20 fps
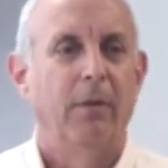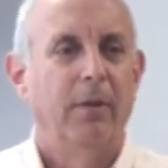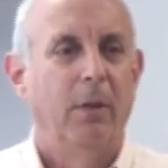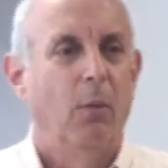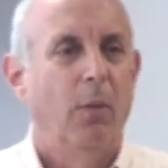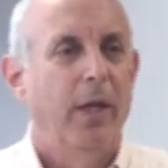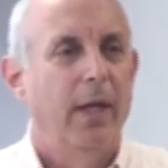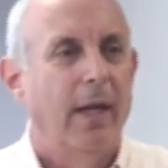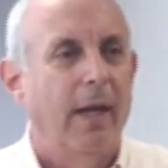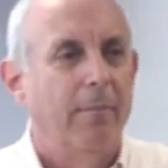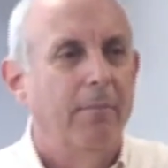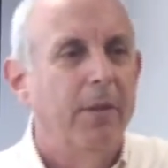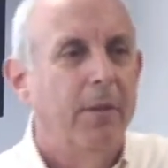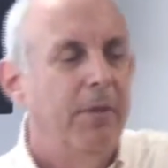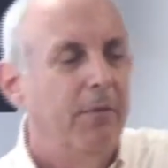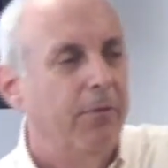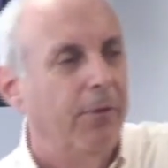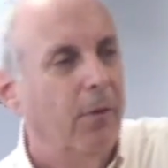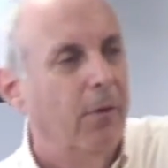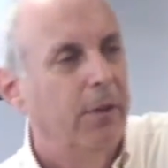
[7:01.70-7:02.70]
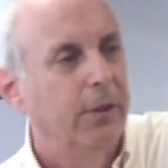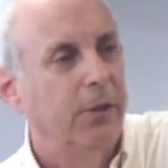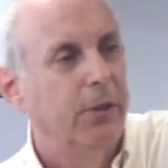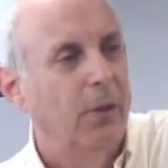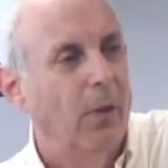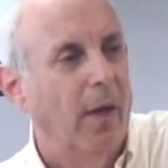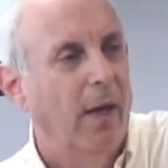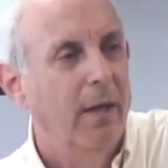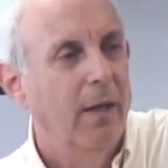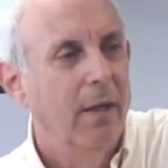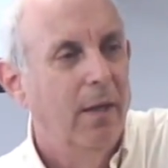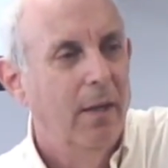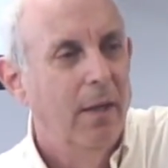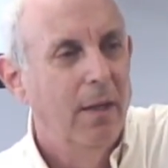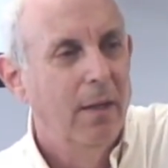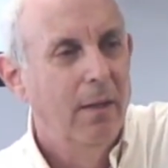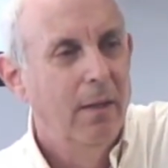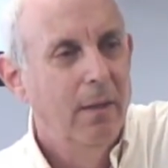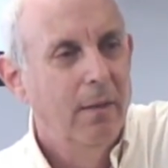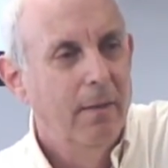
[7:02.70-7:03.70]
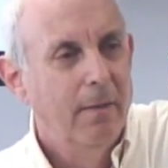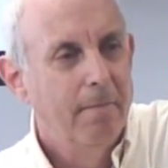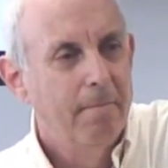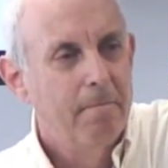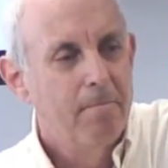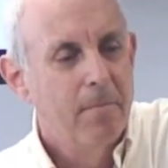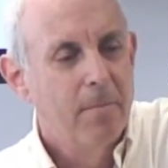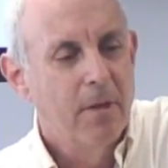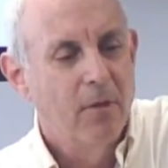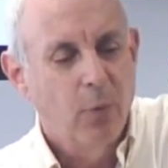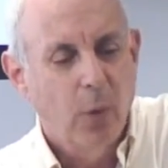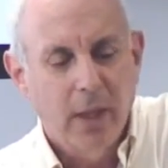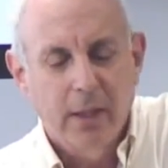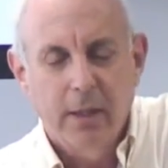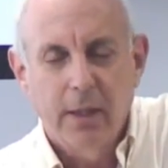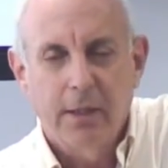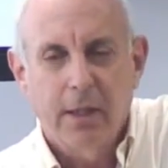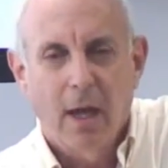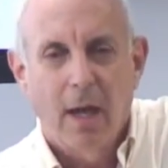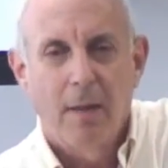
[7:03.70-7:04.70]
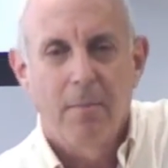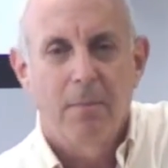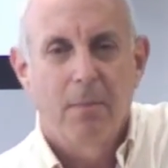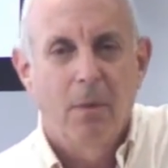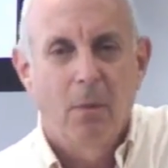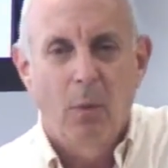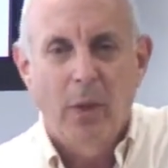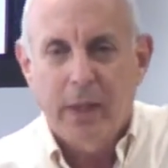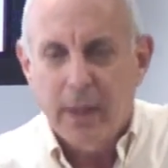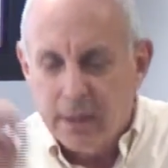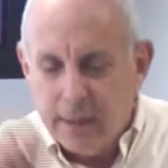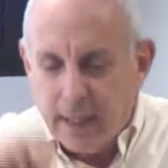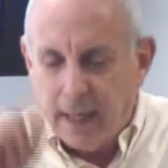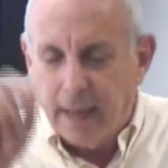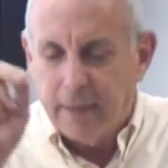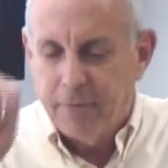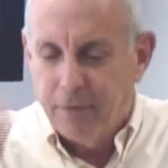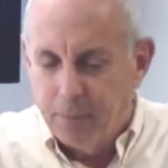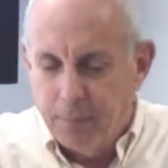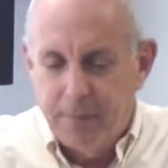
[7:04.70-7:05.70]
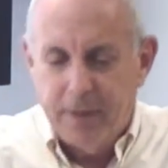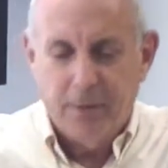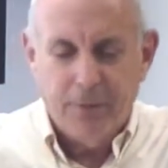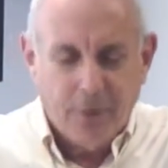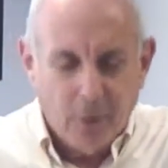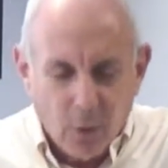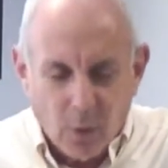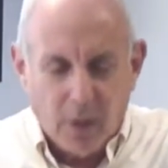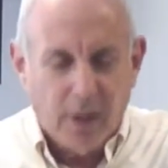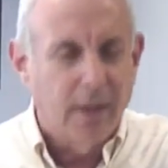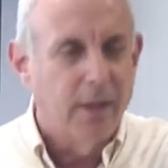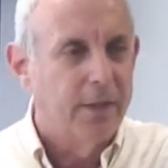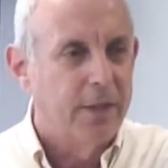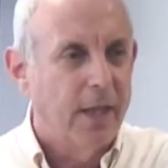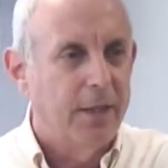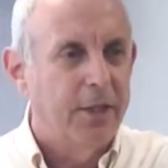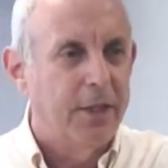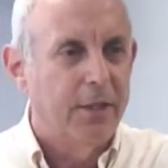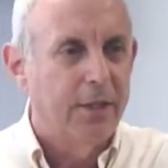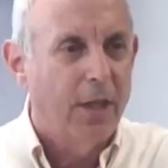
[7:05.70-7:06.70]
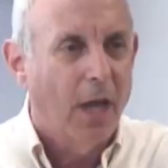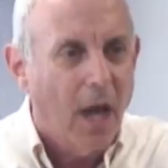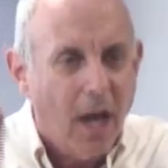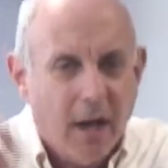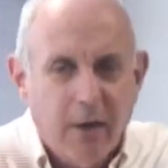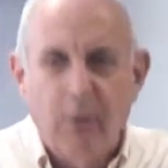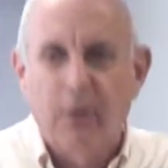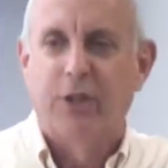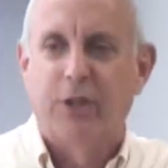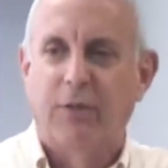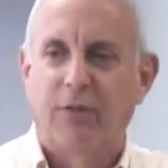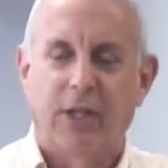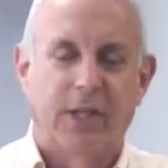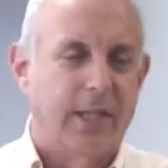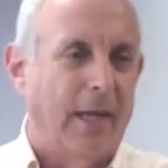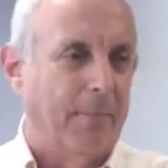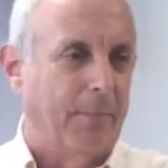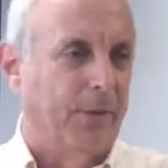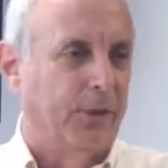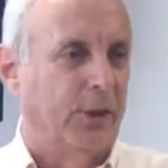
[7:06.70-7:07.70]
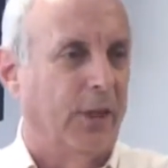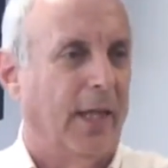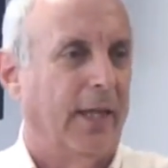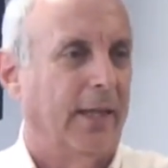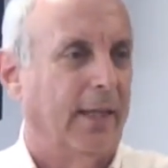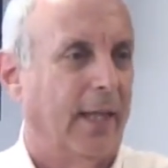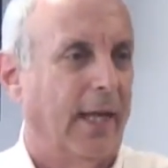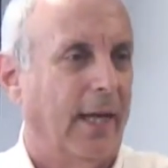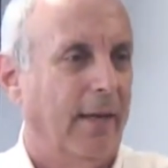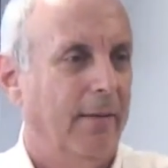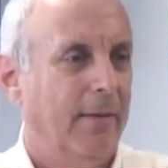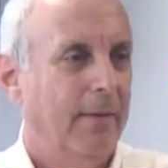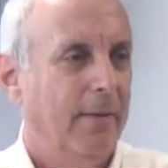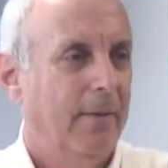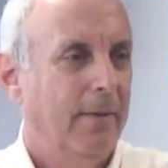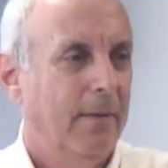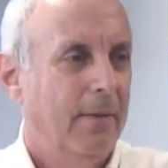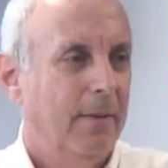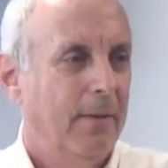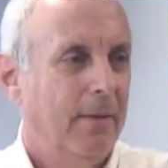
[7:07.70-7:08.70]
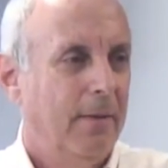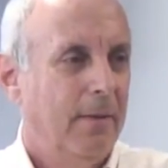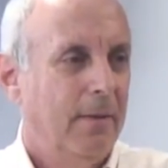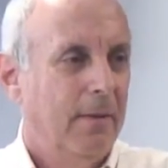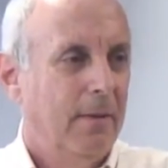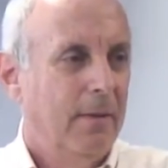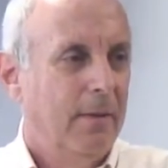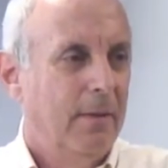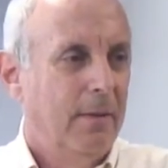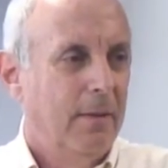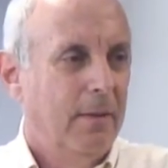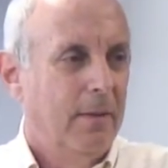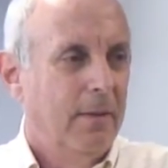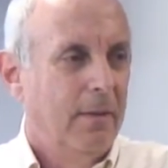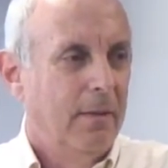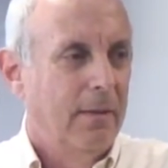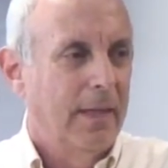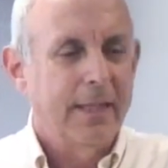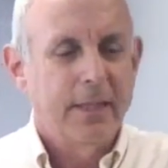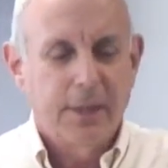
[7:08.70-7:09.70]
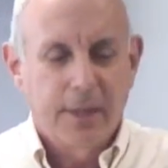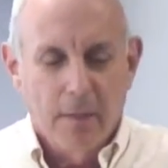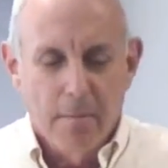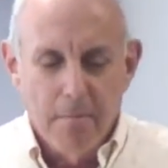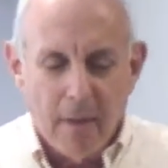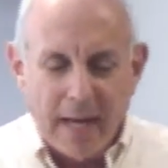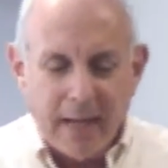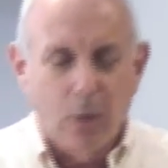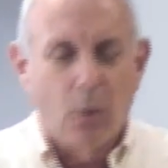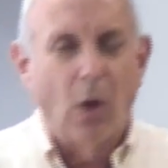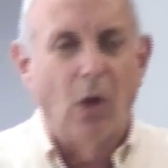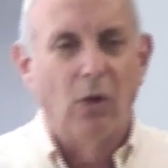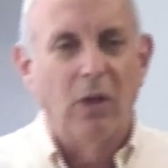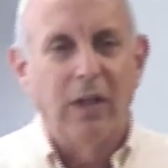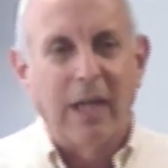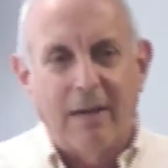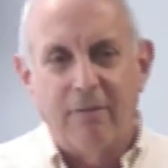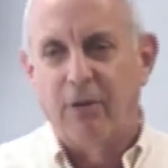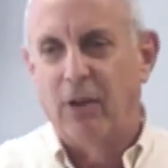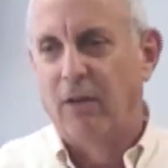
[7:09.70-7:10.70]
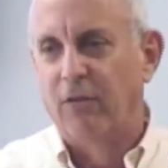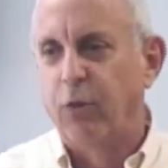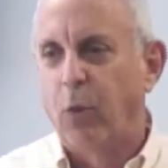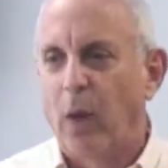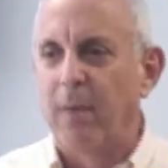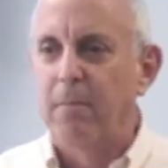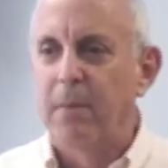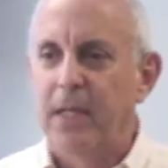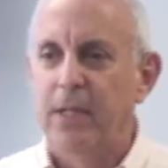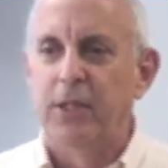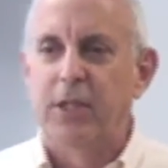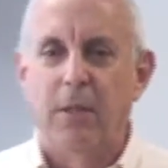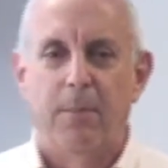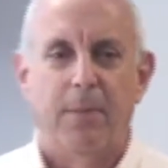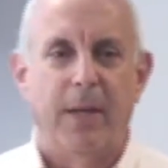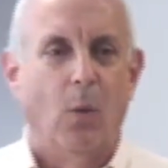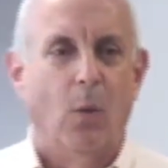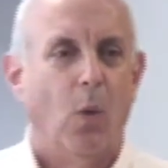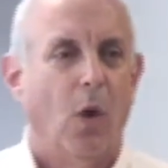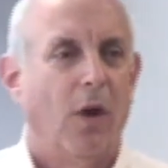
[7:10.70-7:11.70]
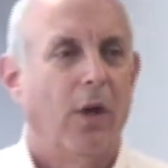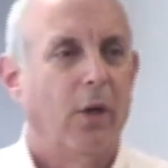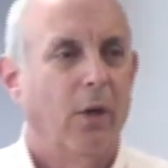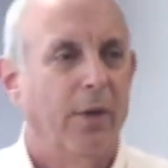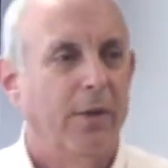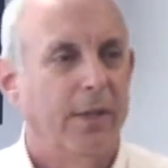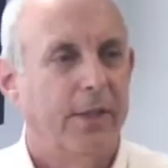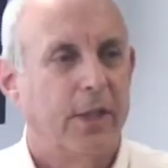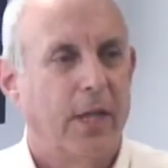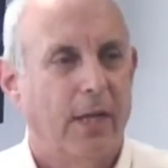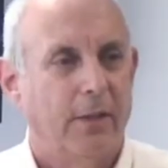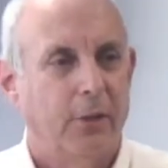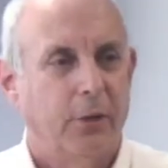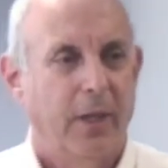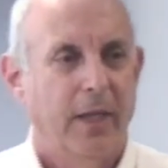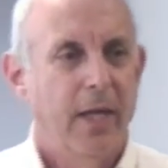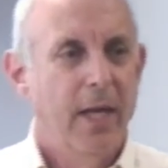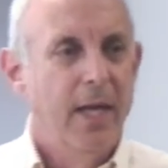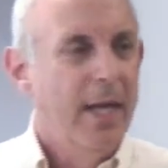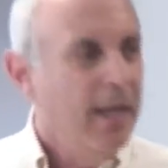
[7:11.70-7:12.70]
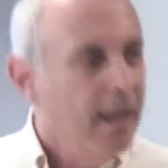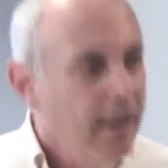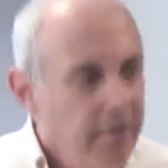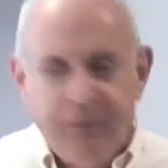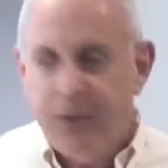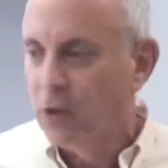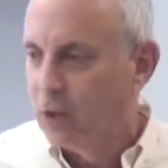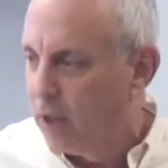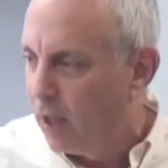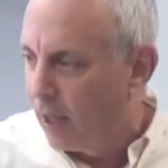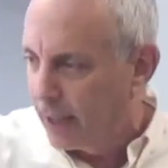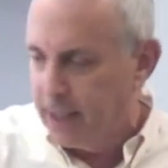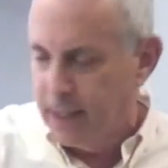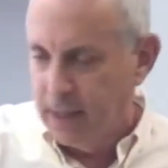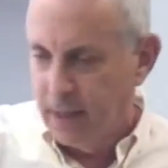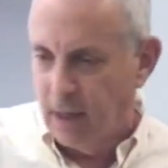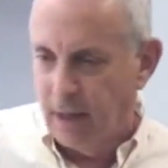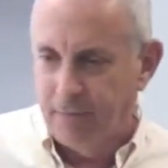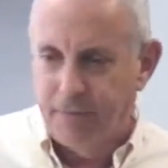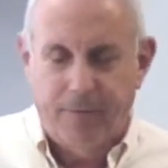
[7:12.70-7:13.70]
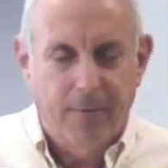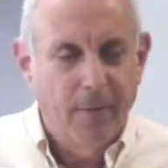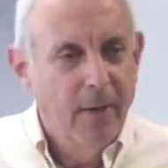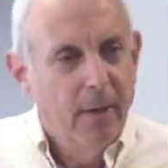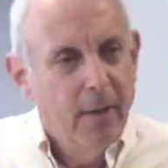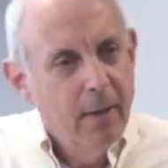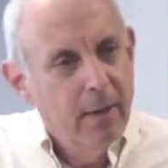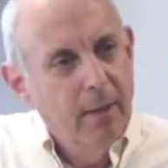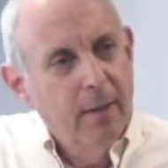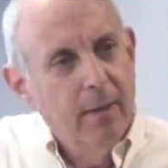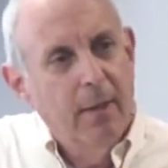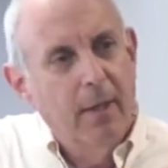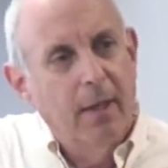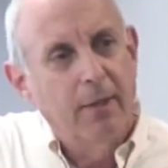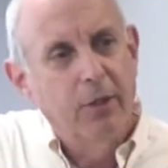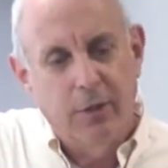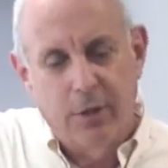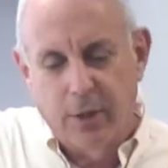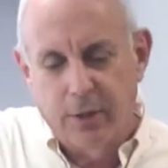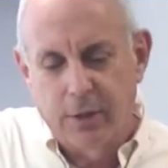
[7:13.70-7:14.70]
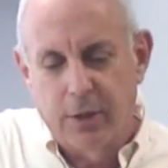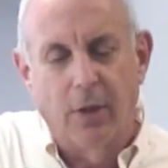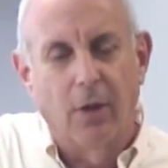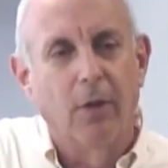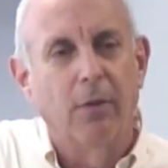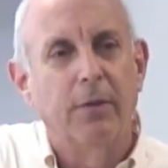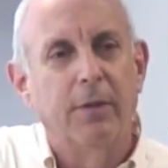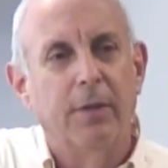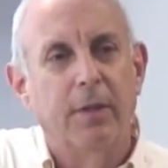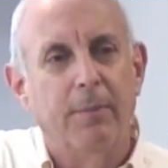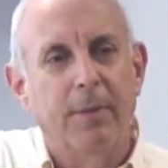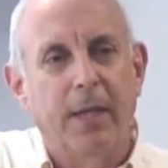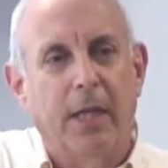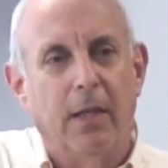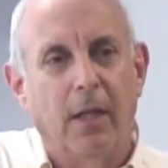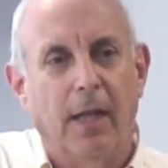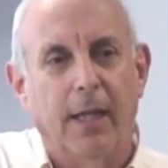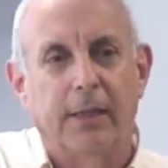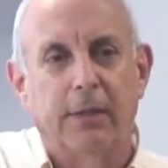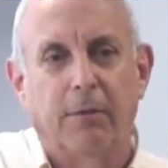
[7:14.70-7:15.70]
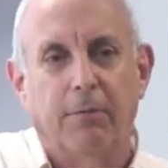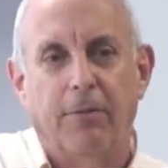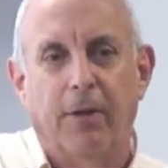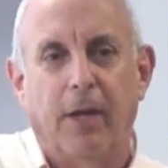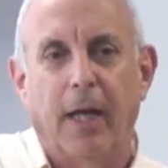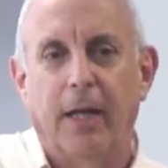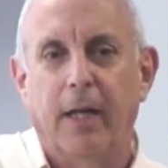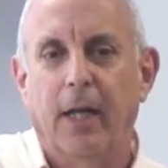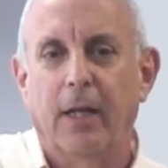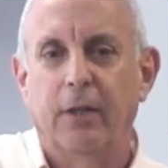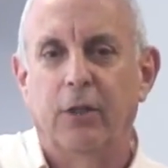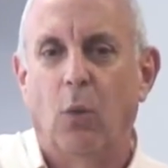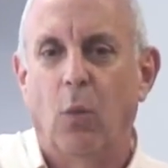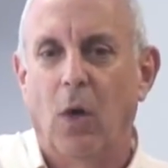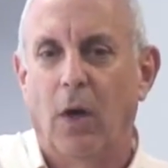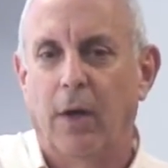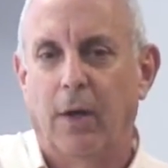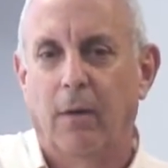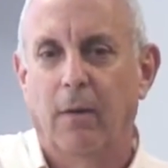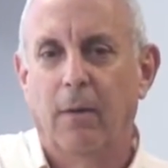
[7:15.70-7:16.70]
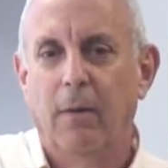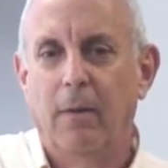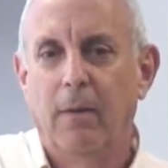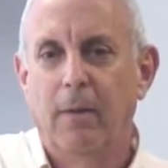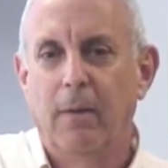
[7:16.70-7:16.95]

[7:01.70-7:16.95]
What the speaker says: that we happen to be focused on. If we had the time, we could take from different organizations hundreds of examples like that. That's the micro level of what it means to be a worker in this country, if you're lucky enough, as you just heard, to be classified as a worker.